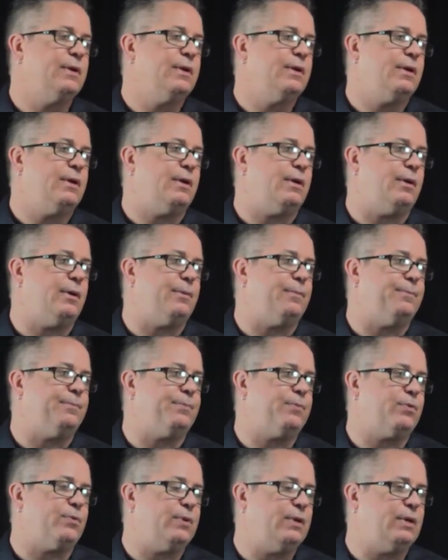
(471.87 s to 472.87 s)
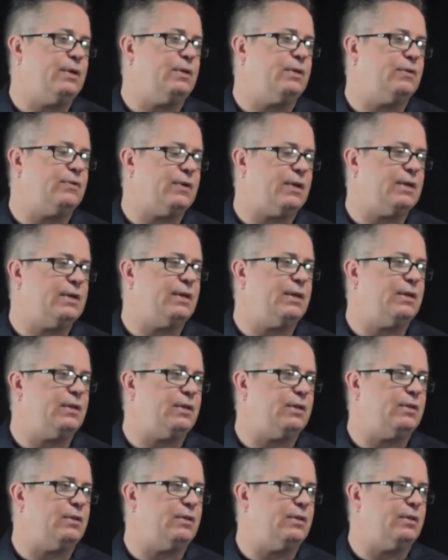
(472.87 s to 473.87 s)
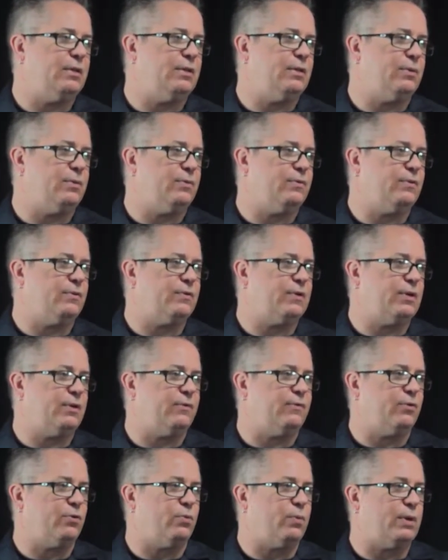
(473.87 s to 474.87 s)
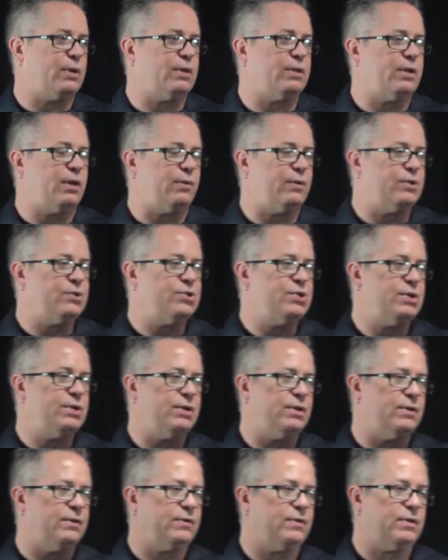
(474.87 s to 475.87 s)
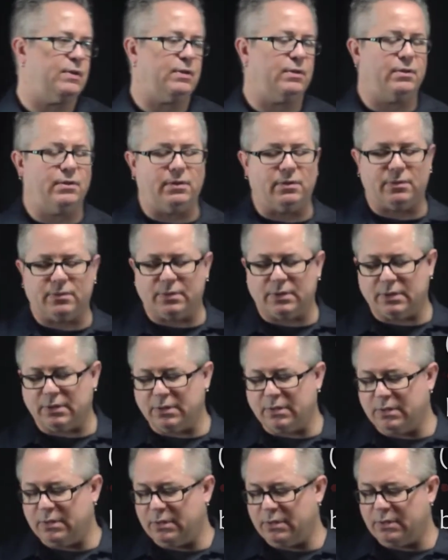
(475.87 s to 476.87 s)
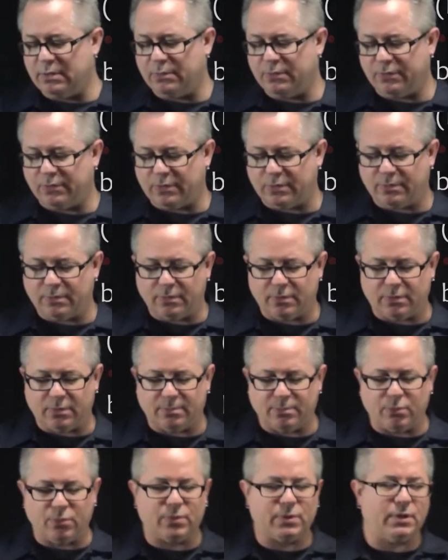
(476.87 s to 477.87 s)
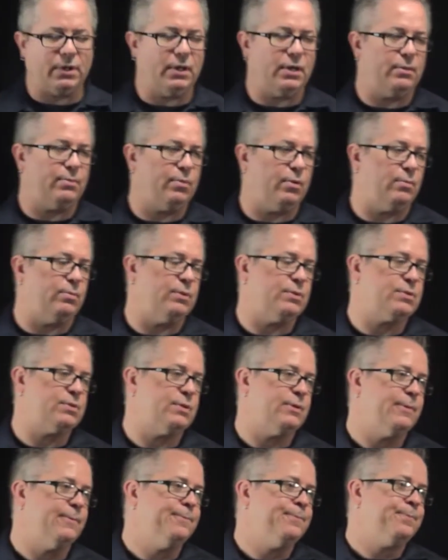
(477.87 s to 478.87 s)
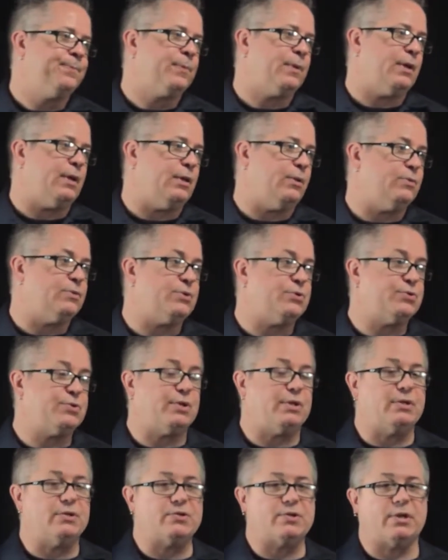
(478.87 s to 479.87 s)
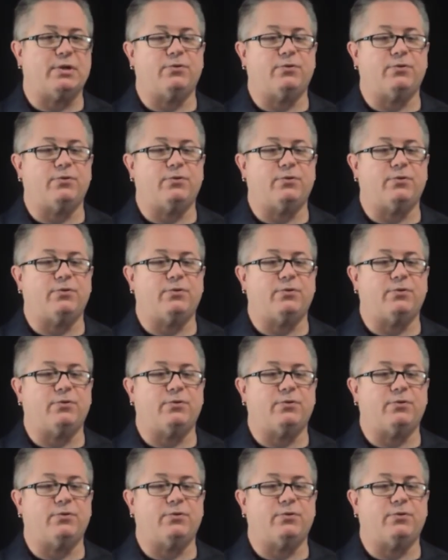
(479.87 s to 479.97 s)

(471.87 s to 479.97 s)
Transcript: So this idea that there was this idea of hereditary genius that there was a book he had published, and he was interested in this idea